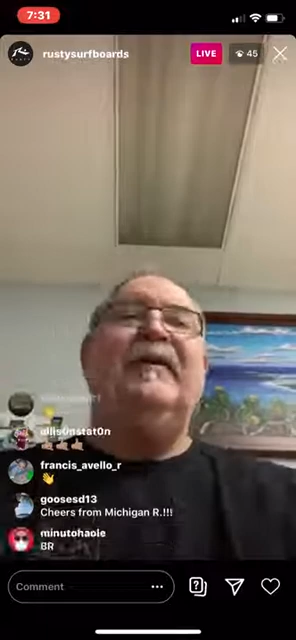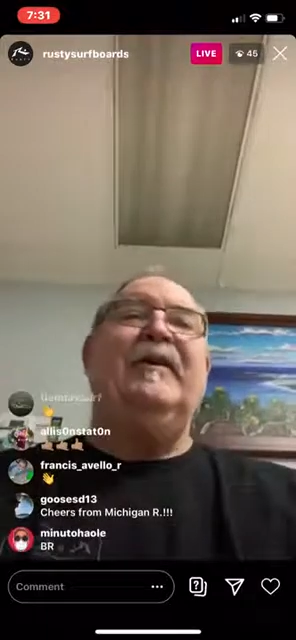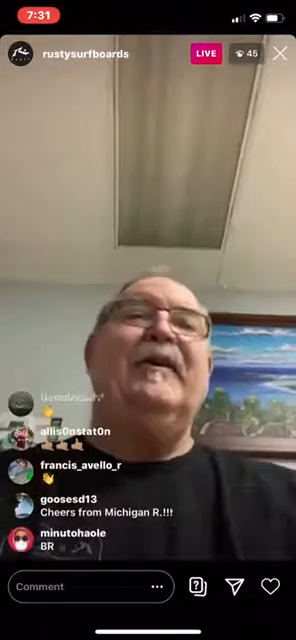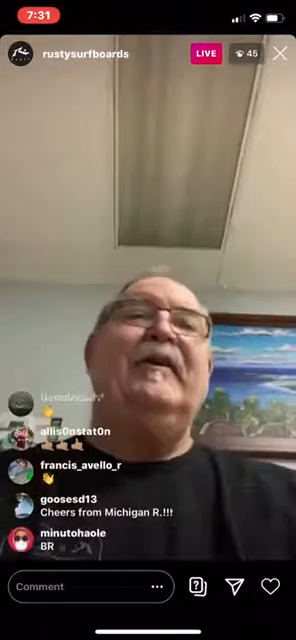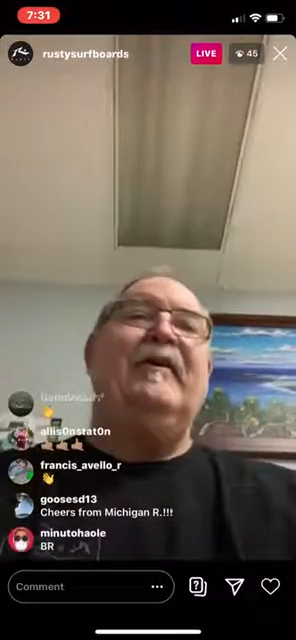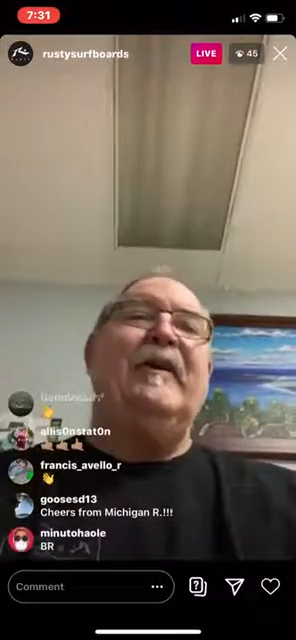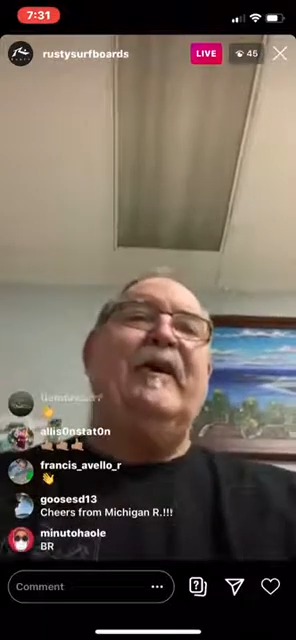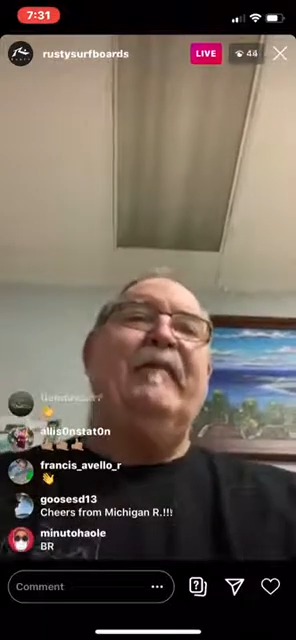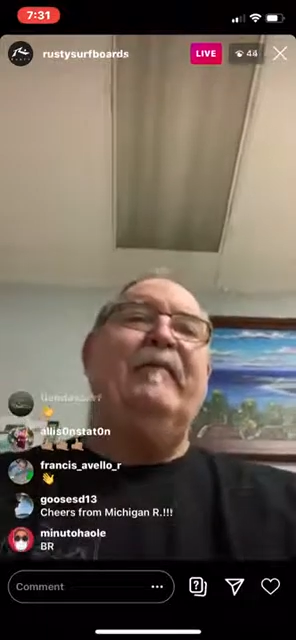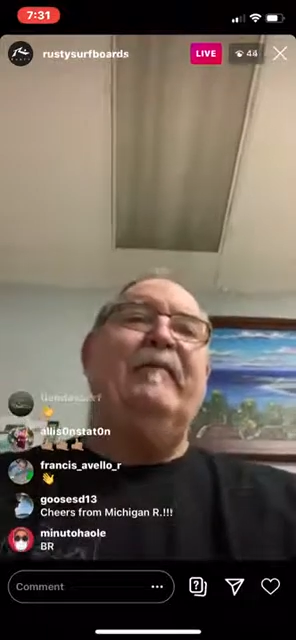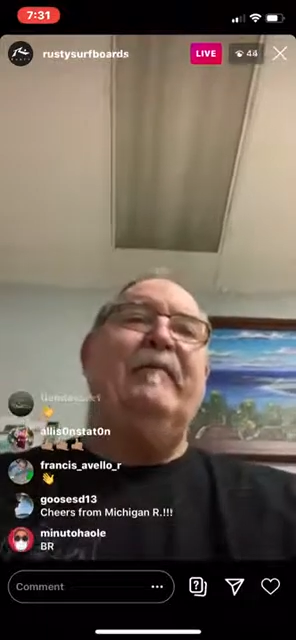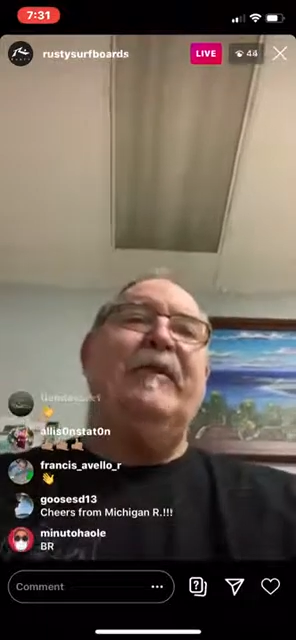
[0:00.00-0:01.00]
You'll
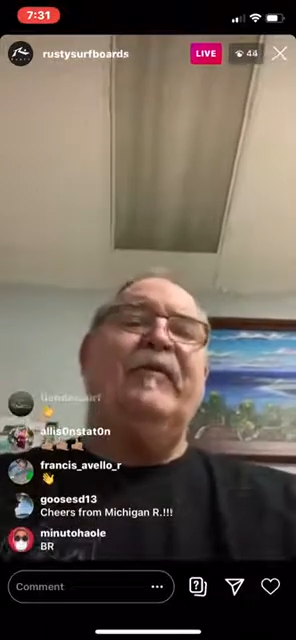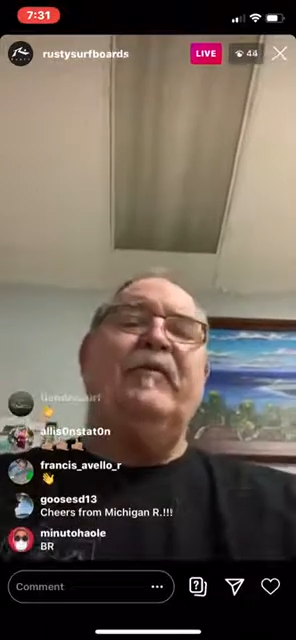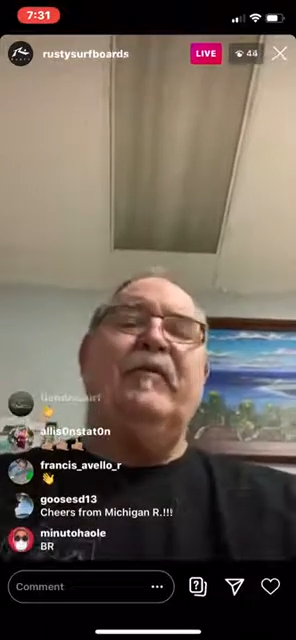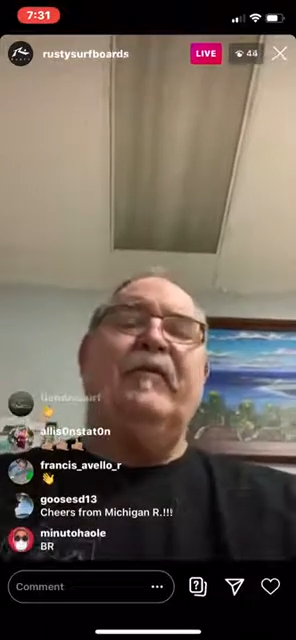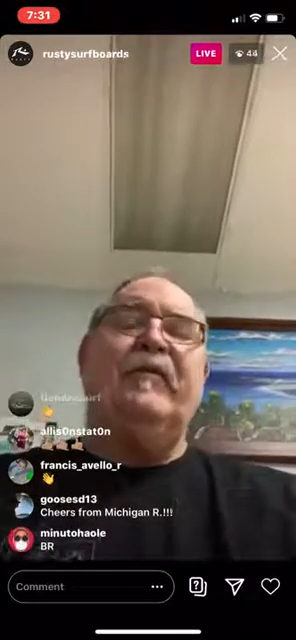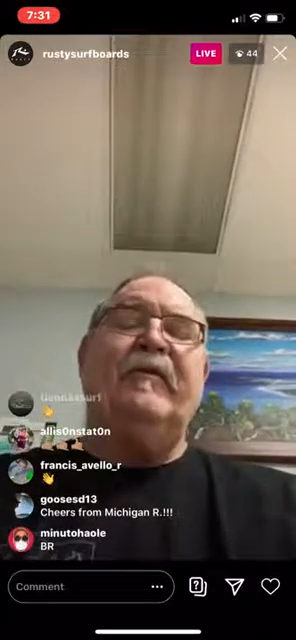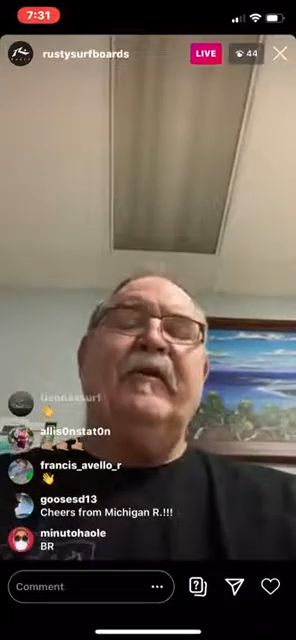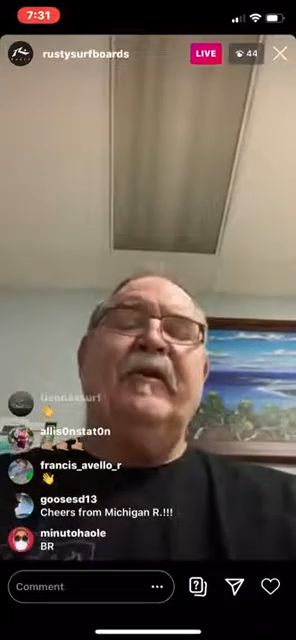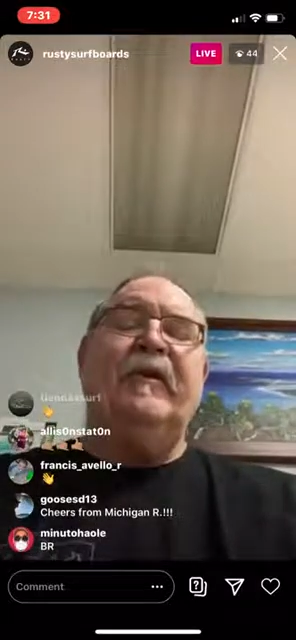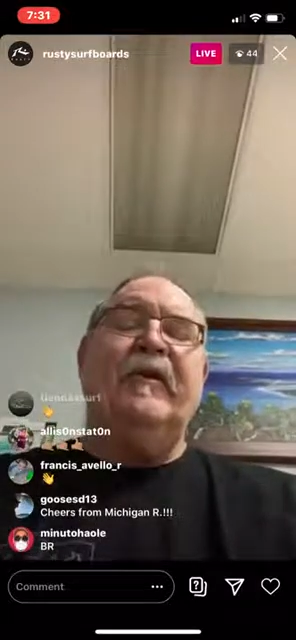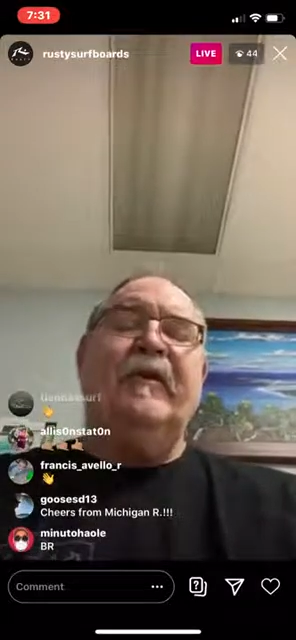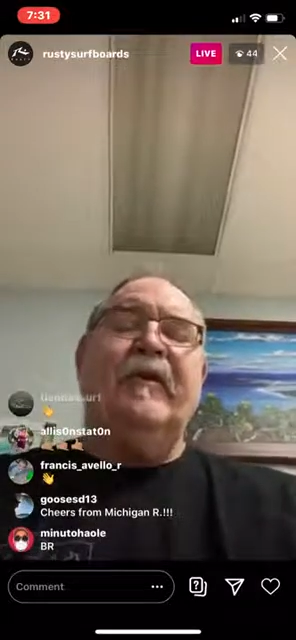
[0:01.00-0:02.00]
have much more
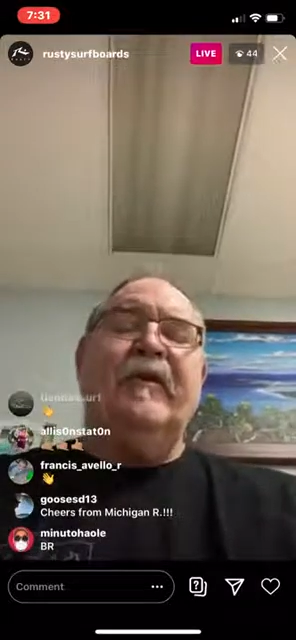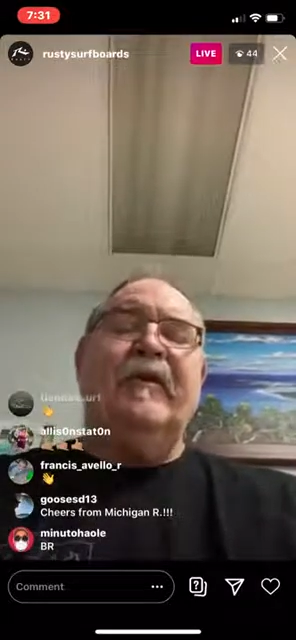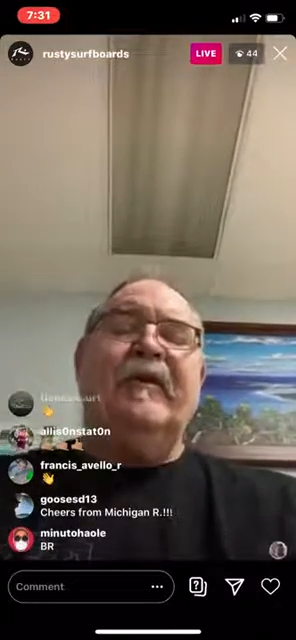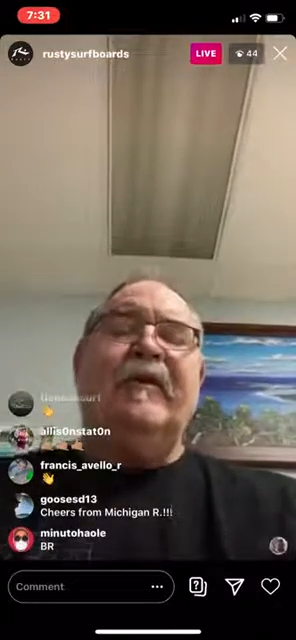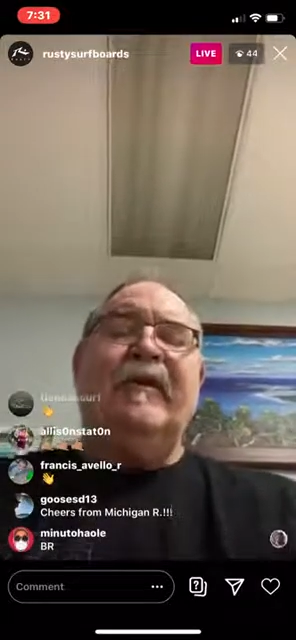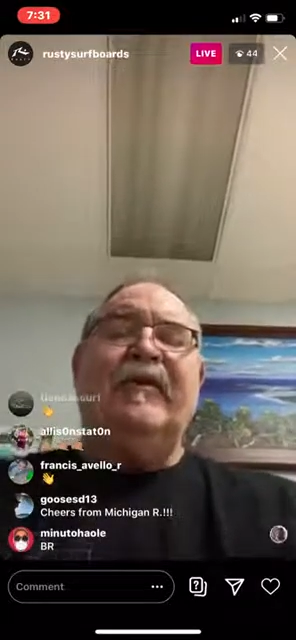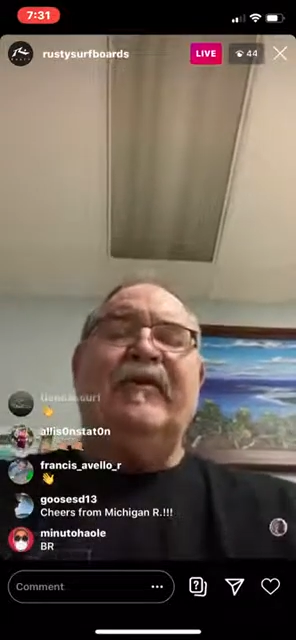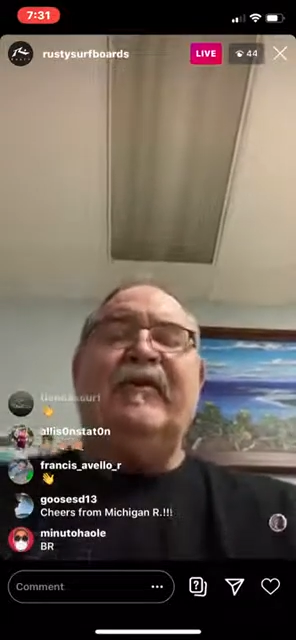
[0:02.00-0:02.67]
fun on,